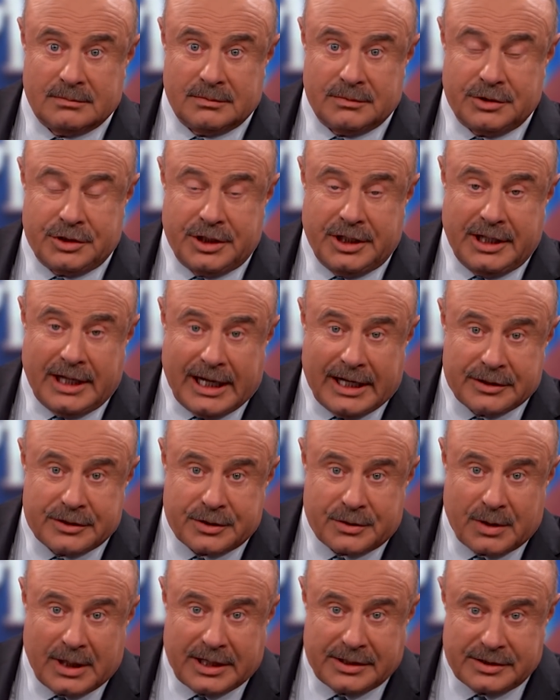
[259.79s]
She has
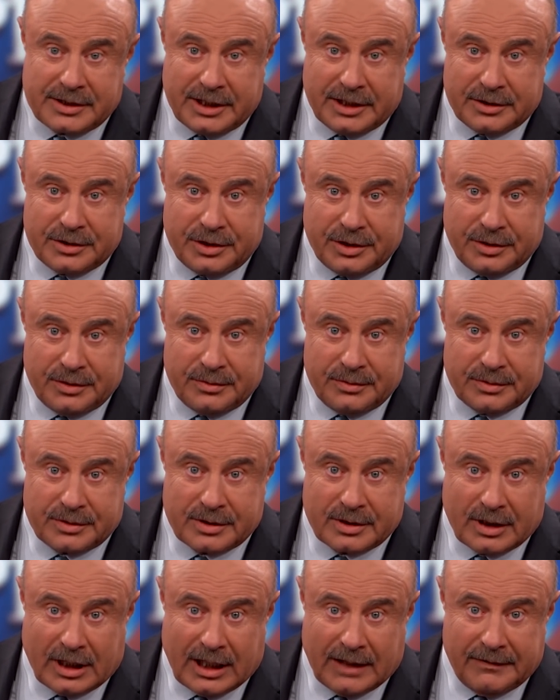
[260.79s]
trust
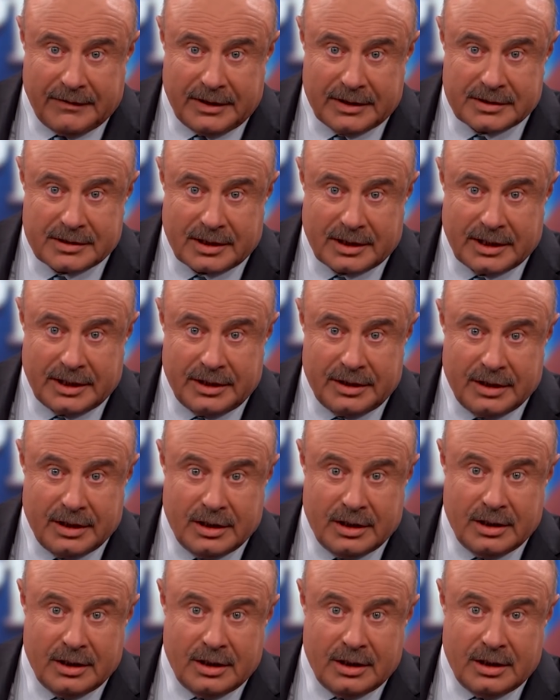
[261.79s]
issues, obviously.
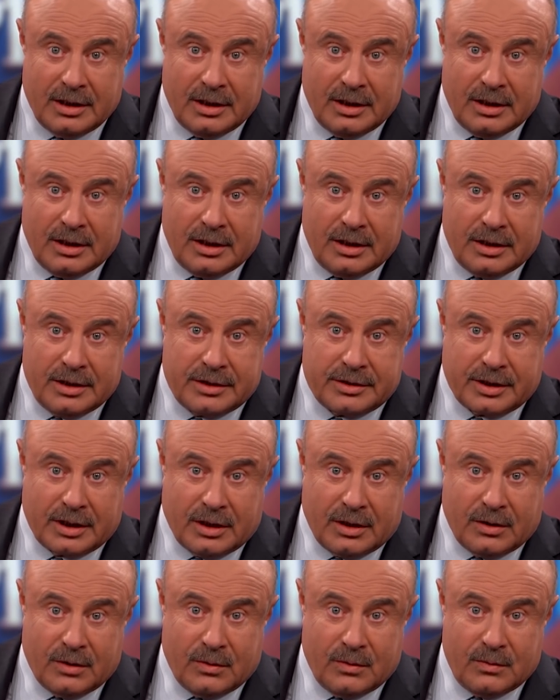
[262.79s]

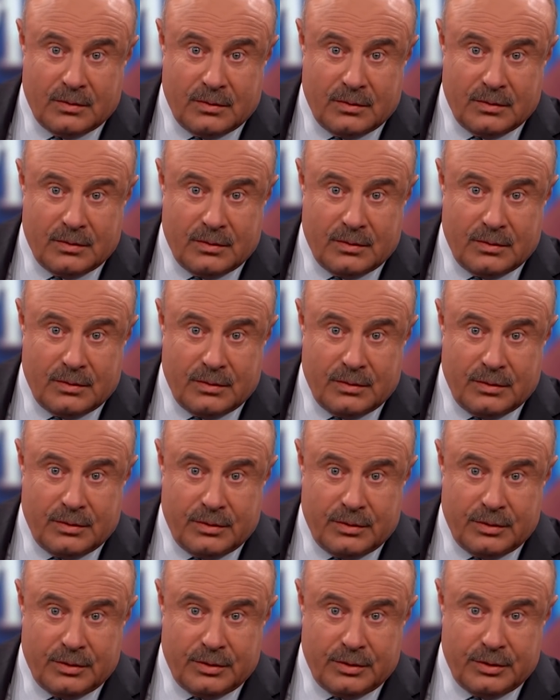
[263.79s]
So
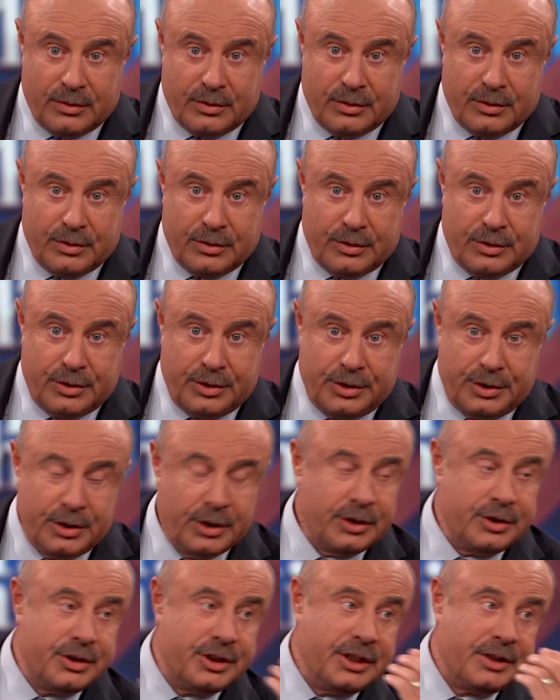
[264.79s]

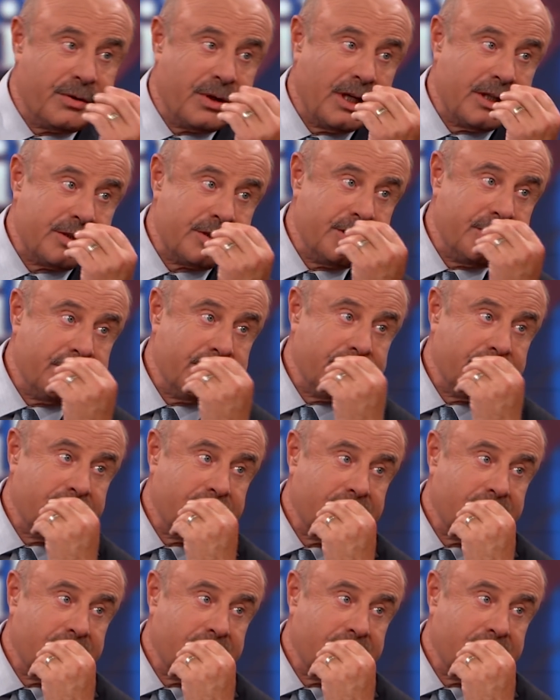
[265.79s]
should she trust you?